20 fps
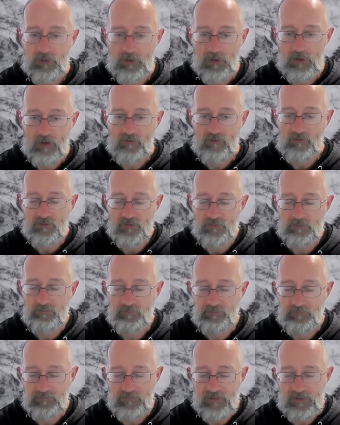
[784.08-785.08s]
you have
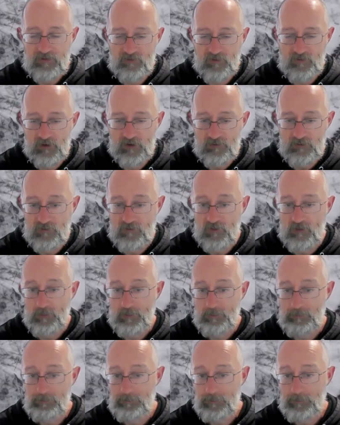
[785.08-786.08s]
interference with your
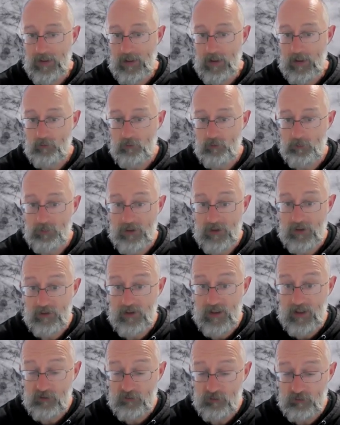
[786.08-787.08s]
bowel or bladder
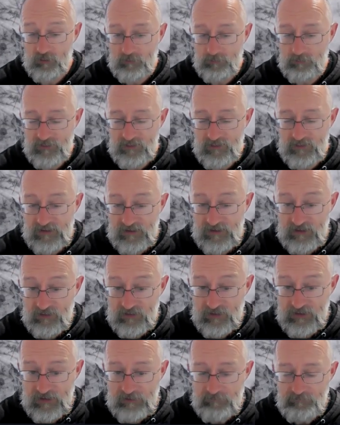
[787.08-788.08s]
action
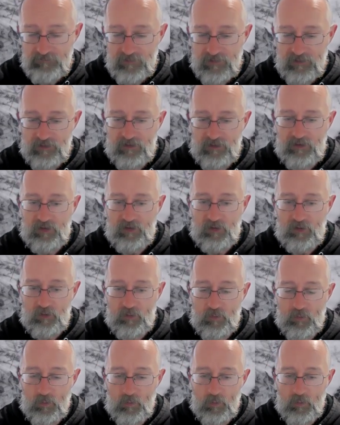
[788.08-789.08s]
particularly,
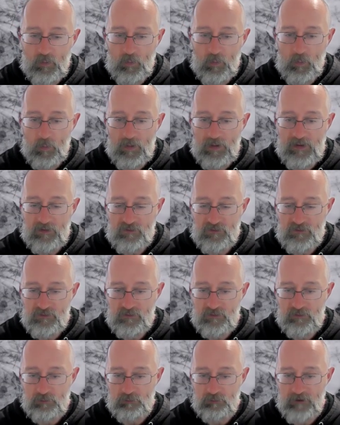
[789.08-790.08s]
or
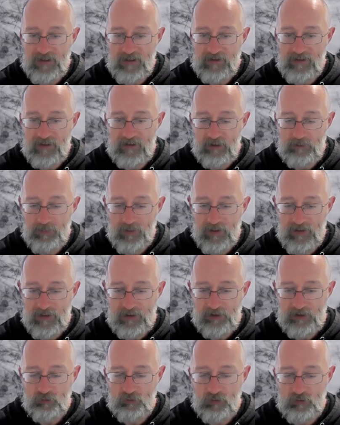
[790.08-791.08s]
it's radiating
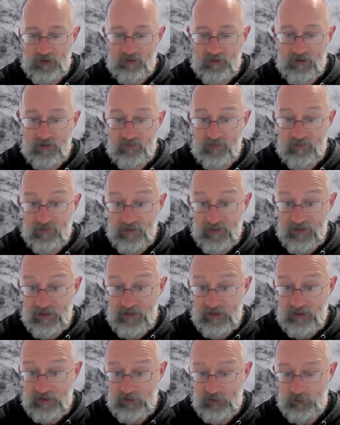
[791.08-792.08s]
pain shooting down the
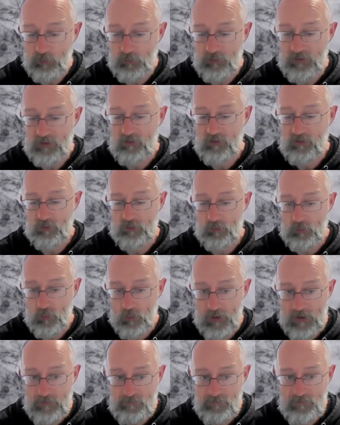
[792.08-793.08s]
leg or into the
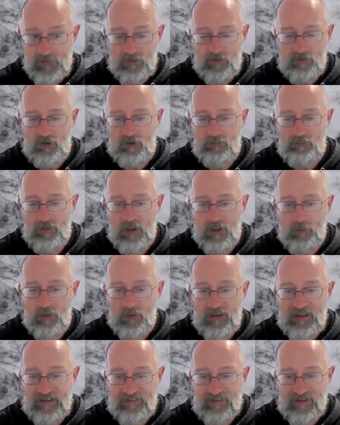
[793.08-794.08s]
groin, you may want
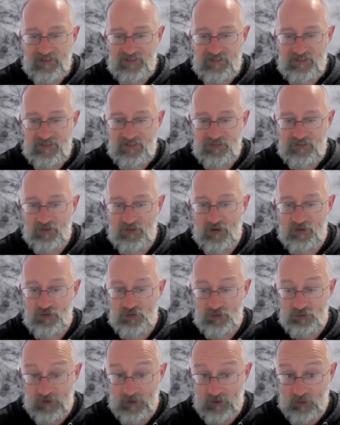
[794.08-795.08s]
to get that assessed
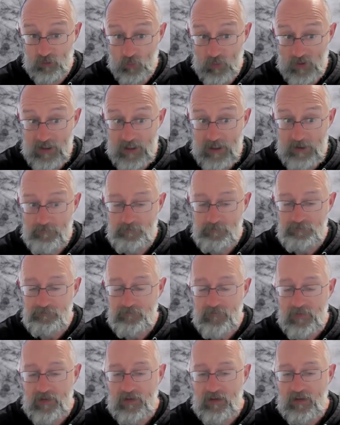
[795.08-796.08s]
straight away.
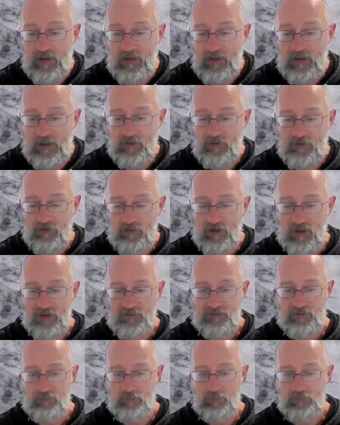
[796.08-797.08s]
There are
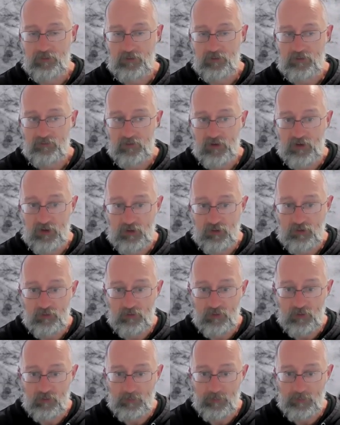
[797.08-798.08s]
some kind of
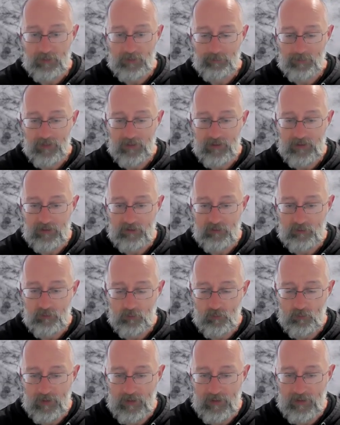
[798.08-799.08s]
acute lower back pain
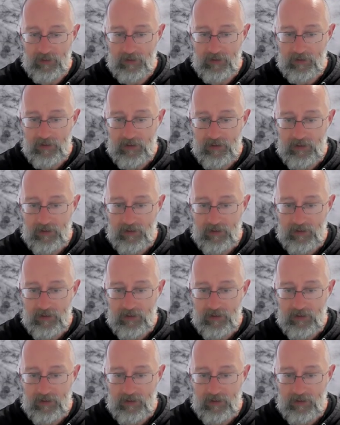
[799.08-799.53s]
where